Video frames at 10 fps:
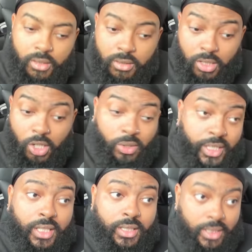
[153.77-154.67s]

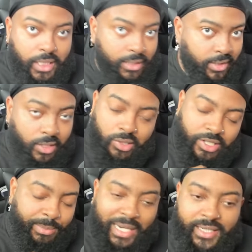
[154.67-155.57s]
Cody needs to go to
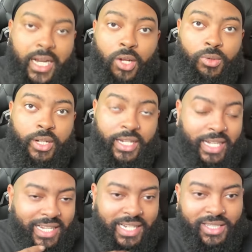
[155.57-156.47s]
SmackDown. And
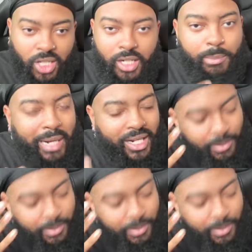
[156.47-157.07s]
as I thought about it